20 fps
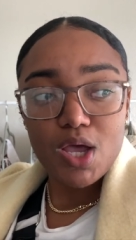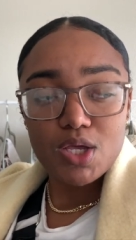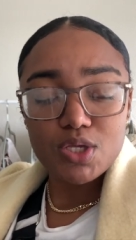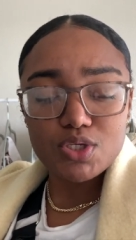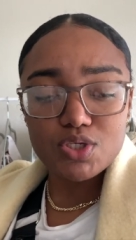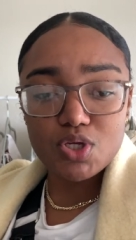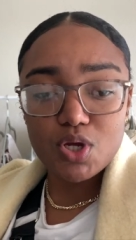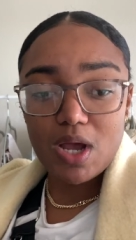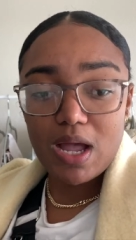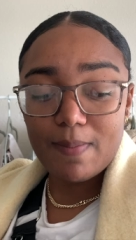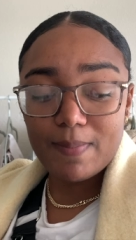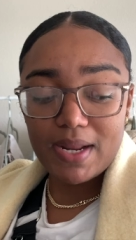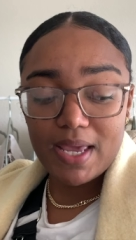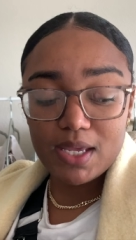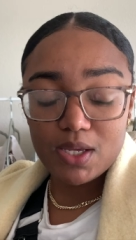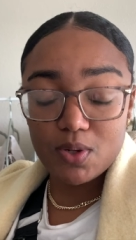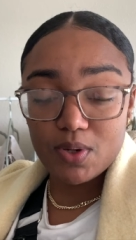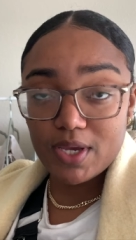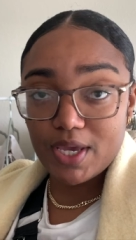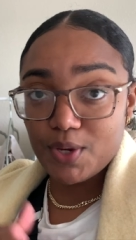So I'm
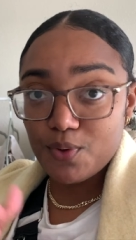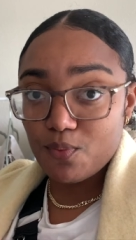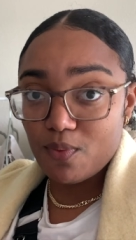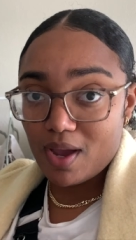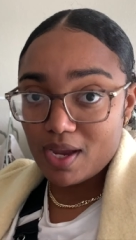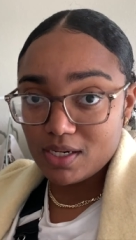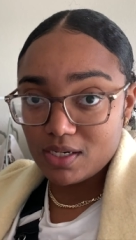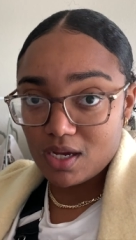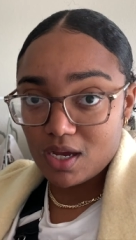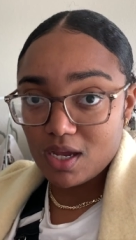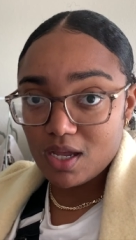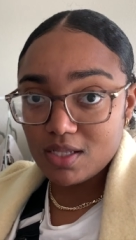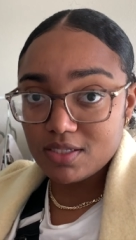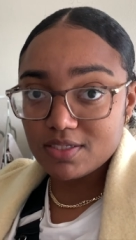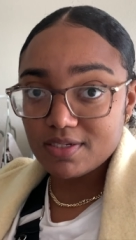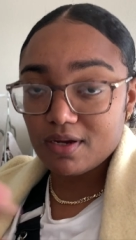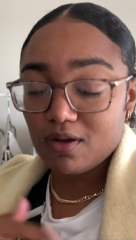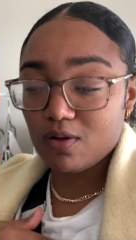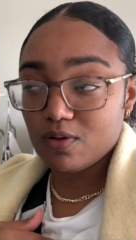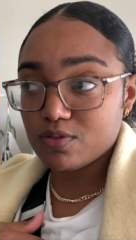like, okay, why not?
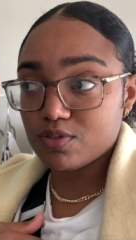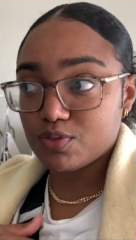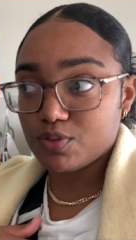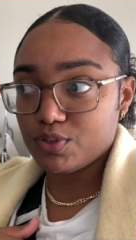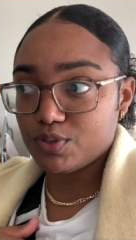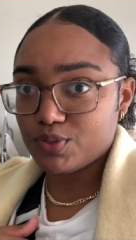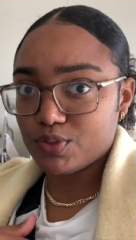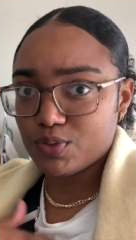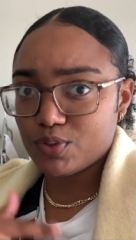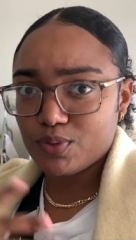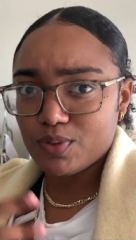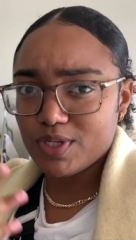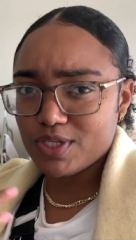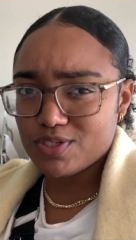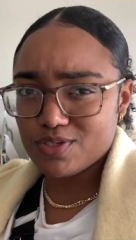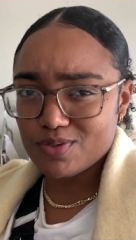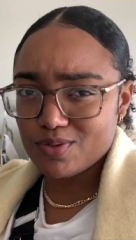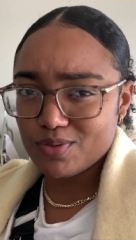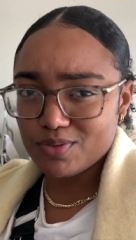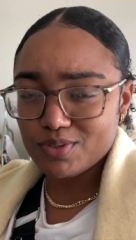Also, you know,
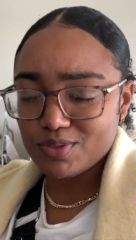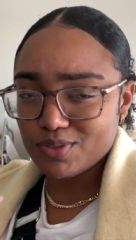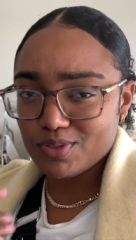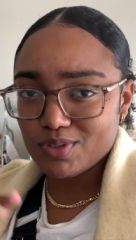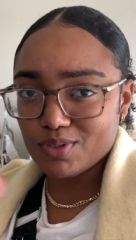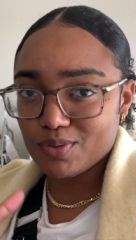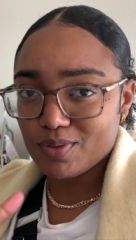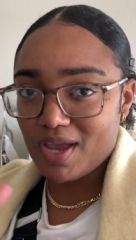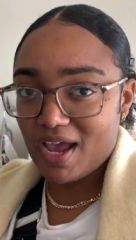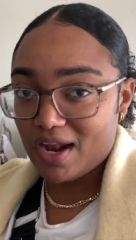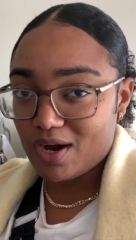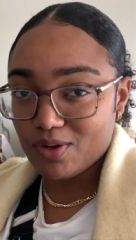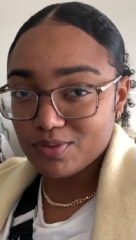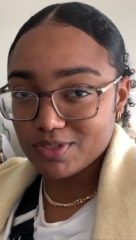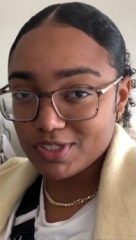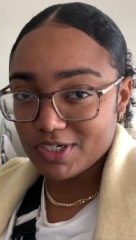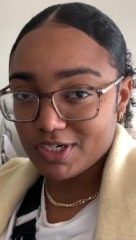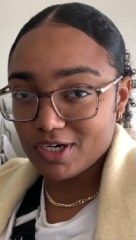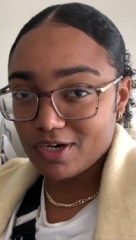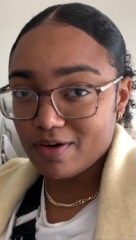it's good to, you know, get out
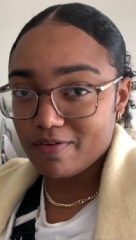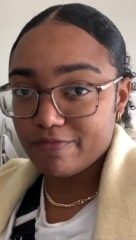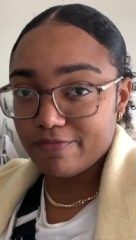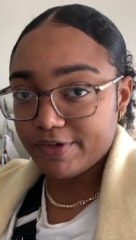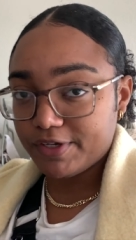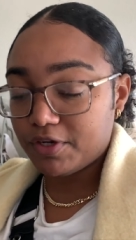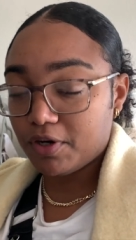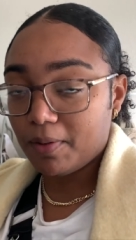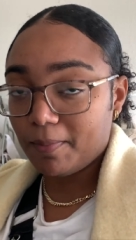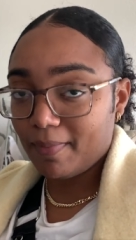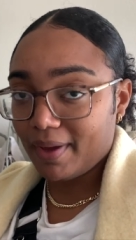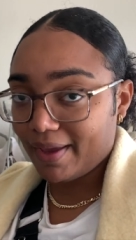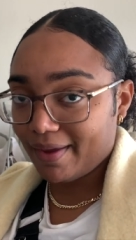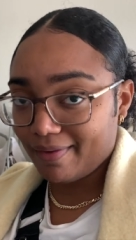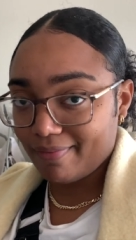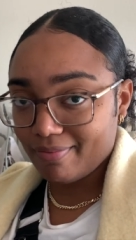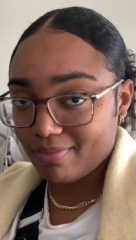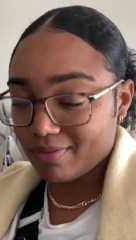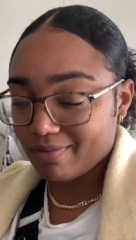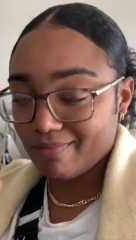there, free your
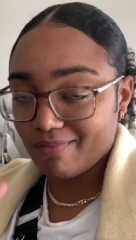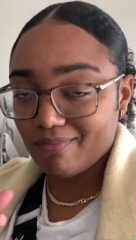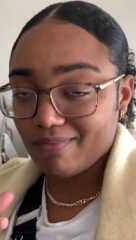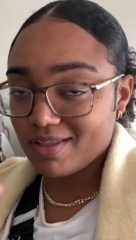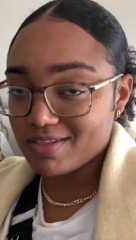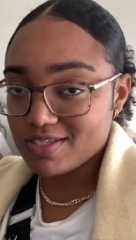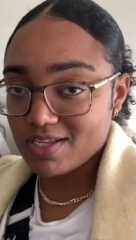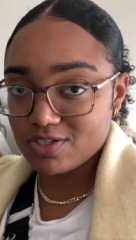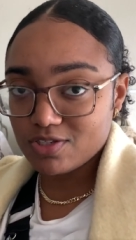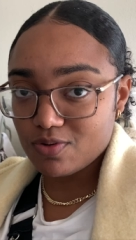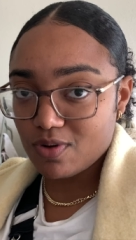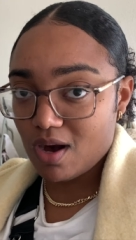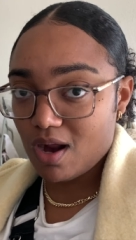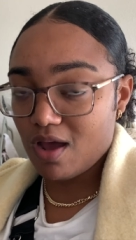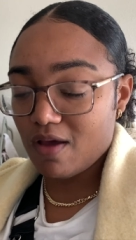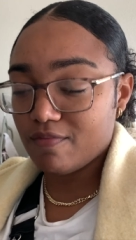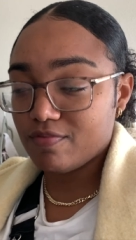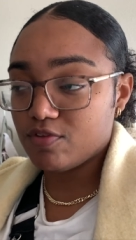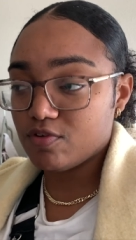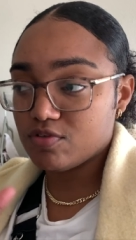mind,
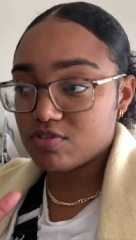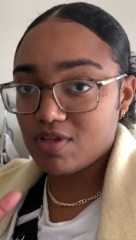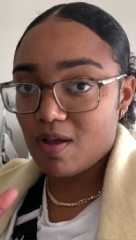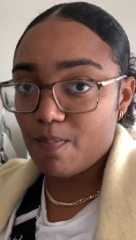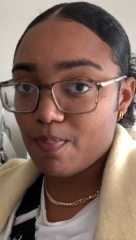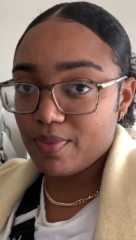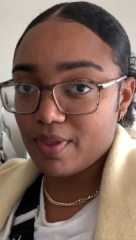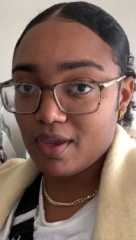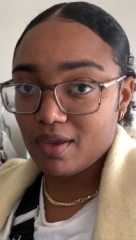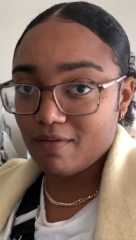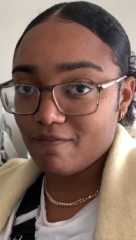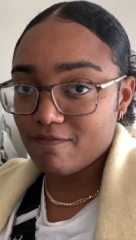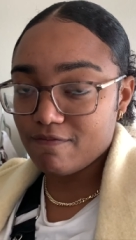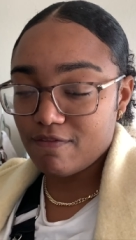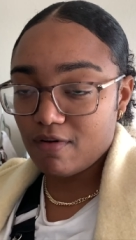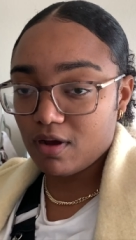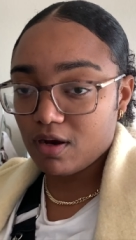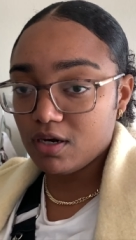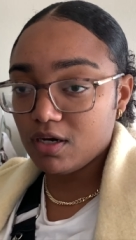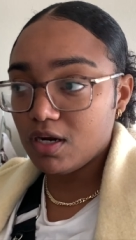etc. Do something
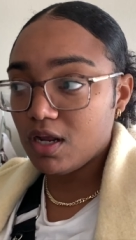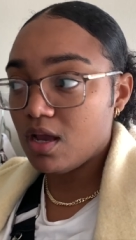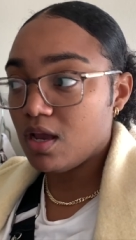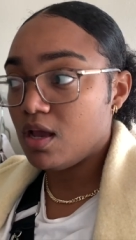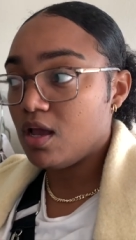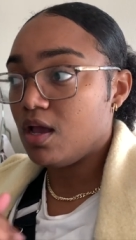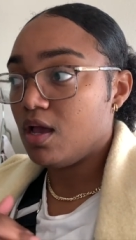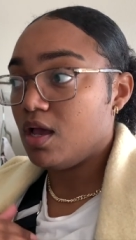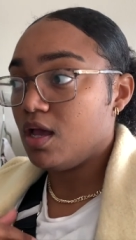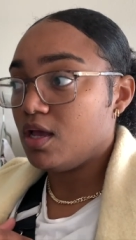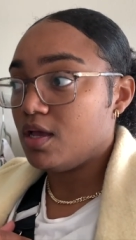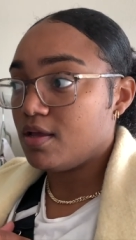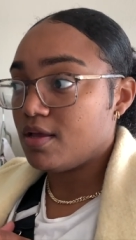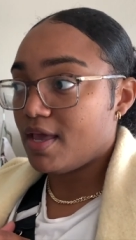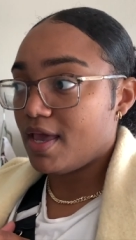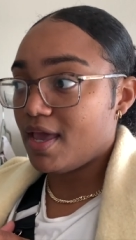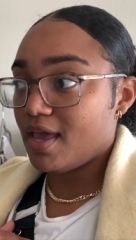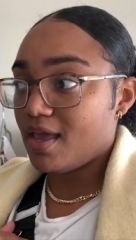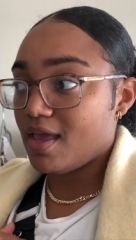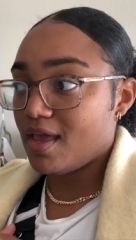fun.
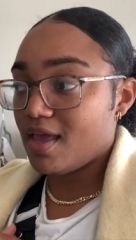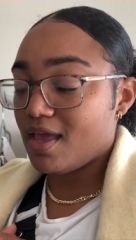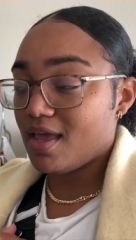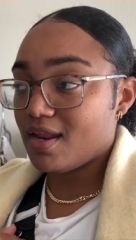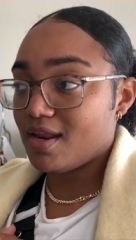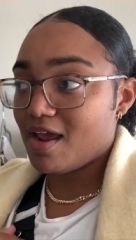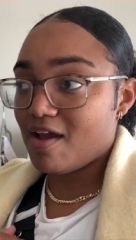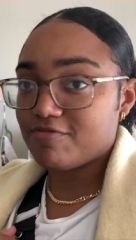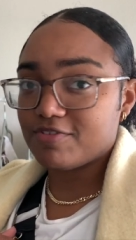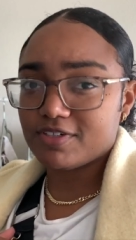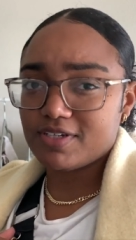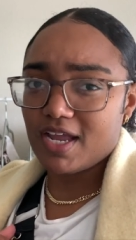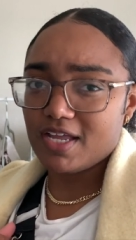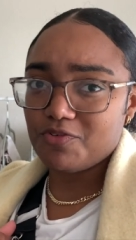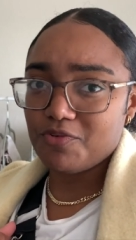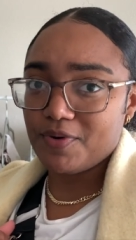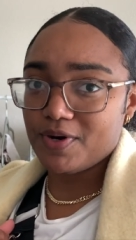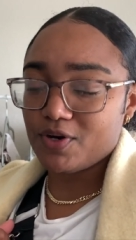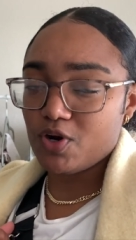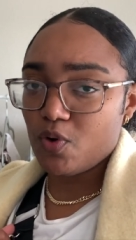And after that,
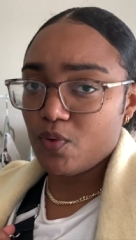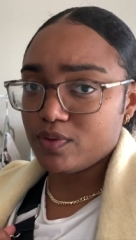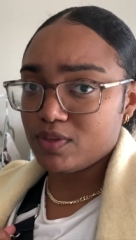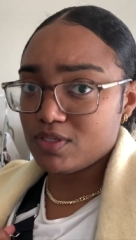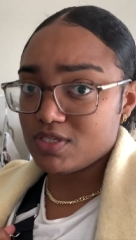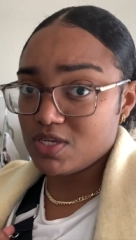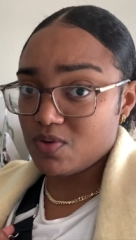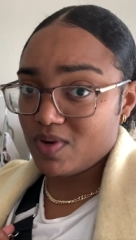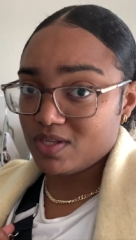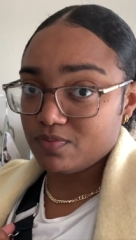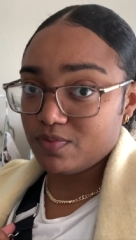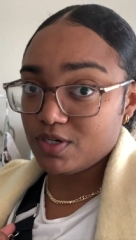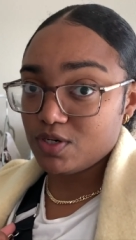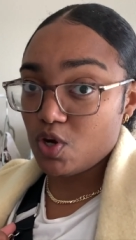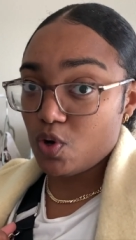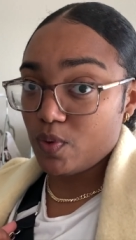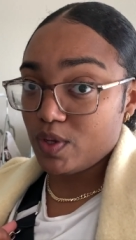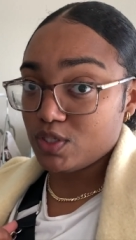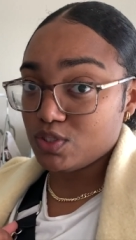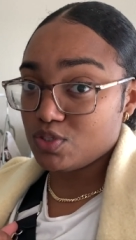we were going to see what we're
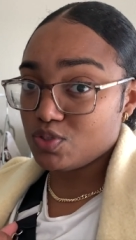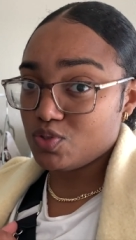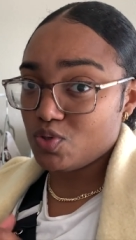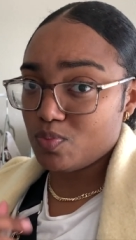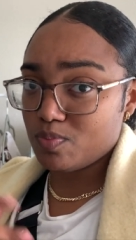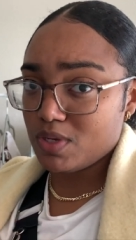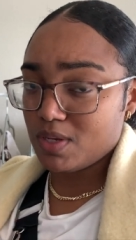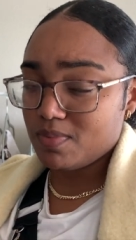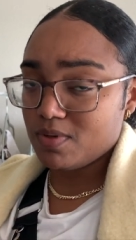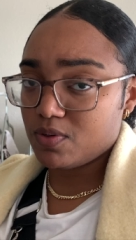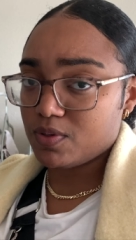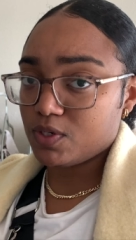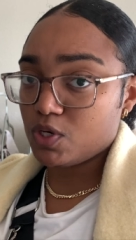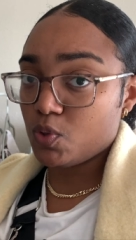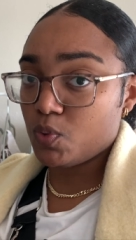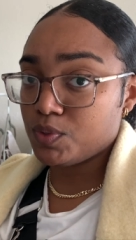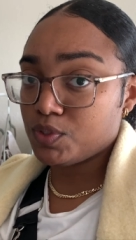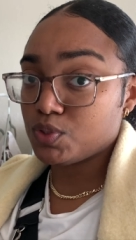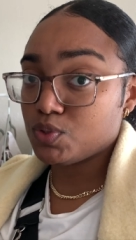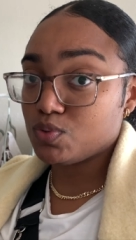going to do. Maybe we're
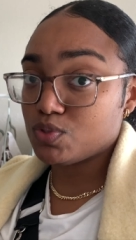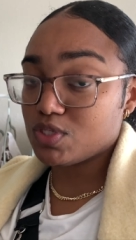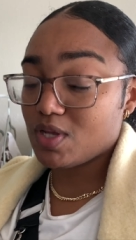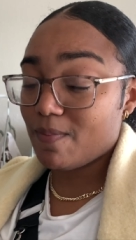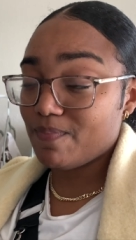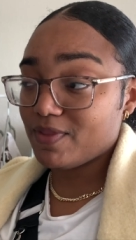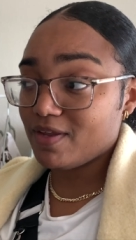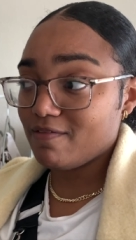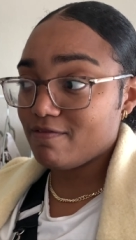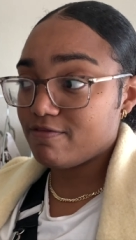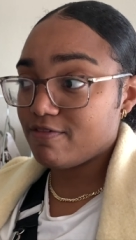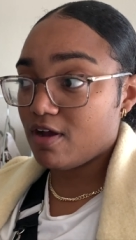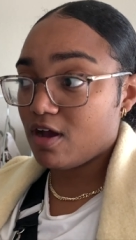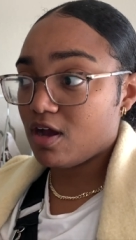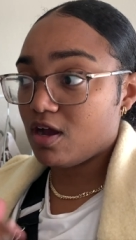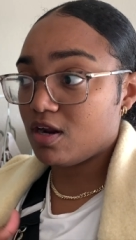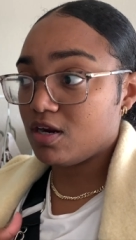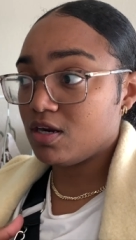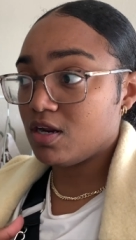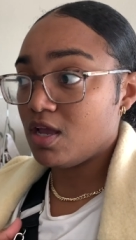going to do something
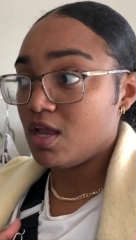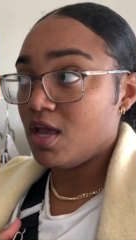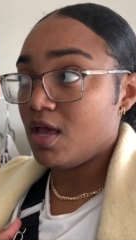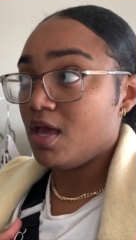fun.